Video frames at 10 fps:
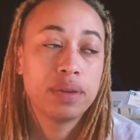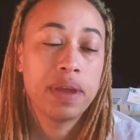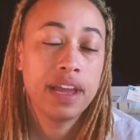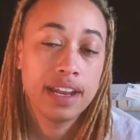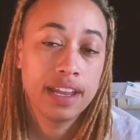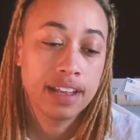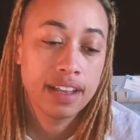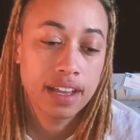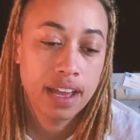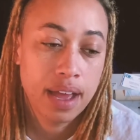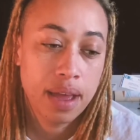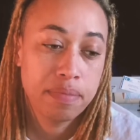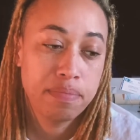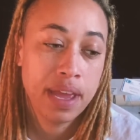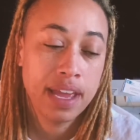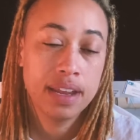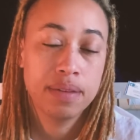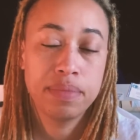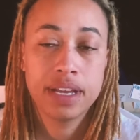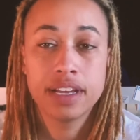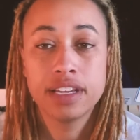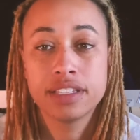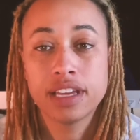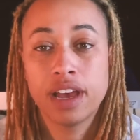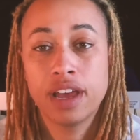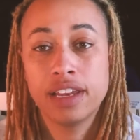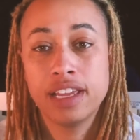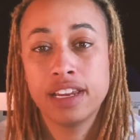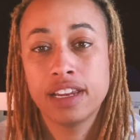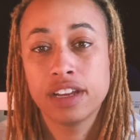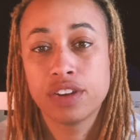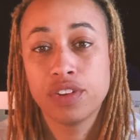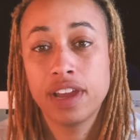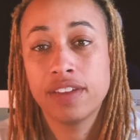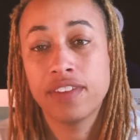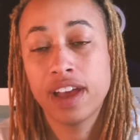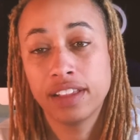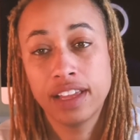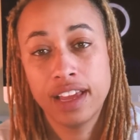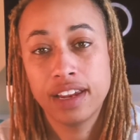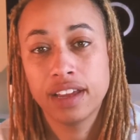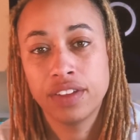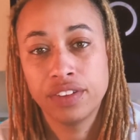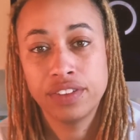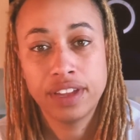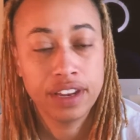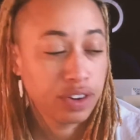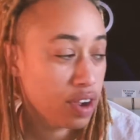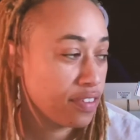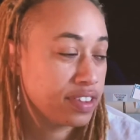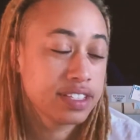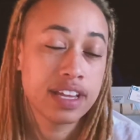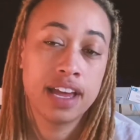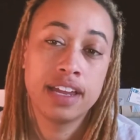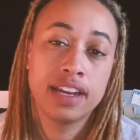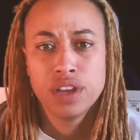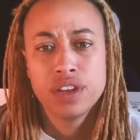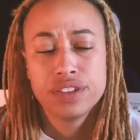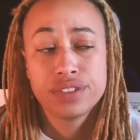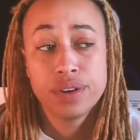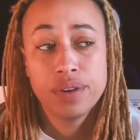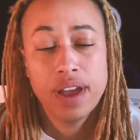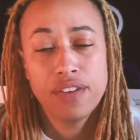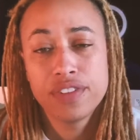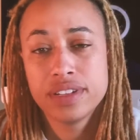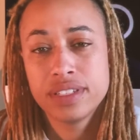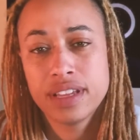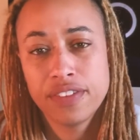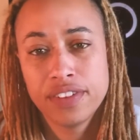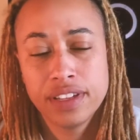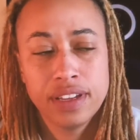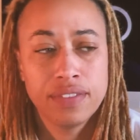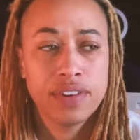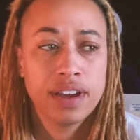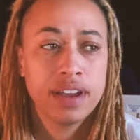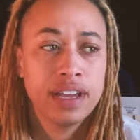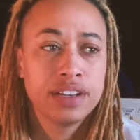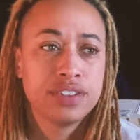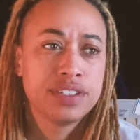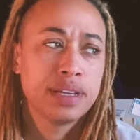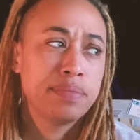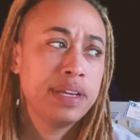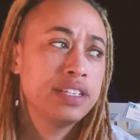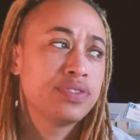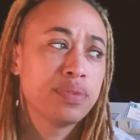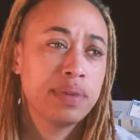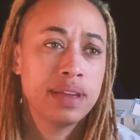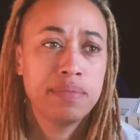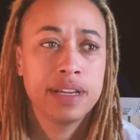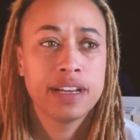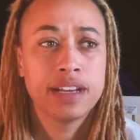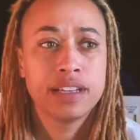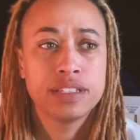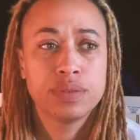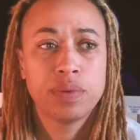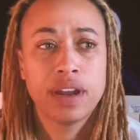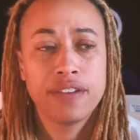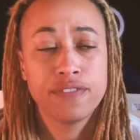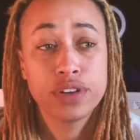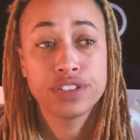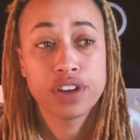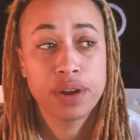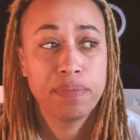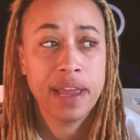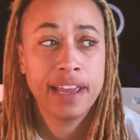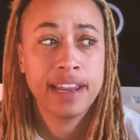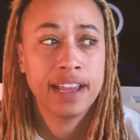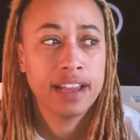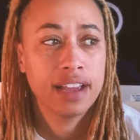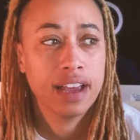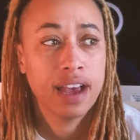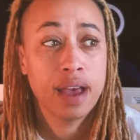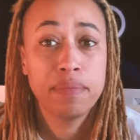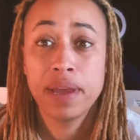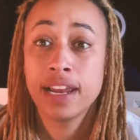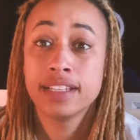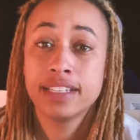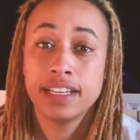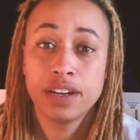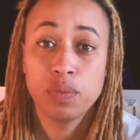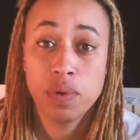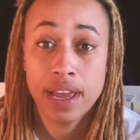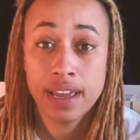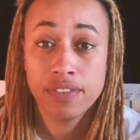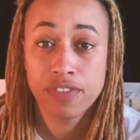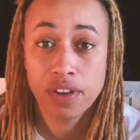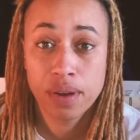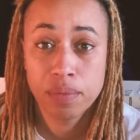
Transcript: painting, I painted because I needed a creative outlet other than graphic design. So Owlfred is definitely a very interesting piece for me because when I first started painting, I painted to get away from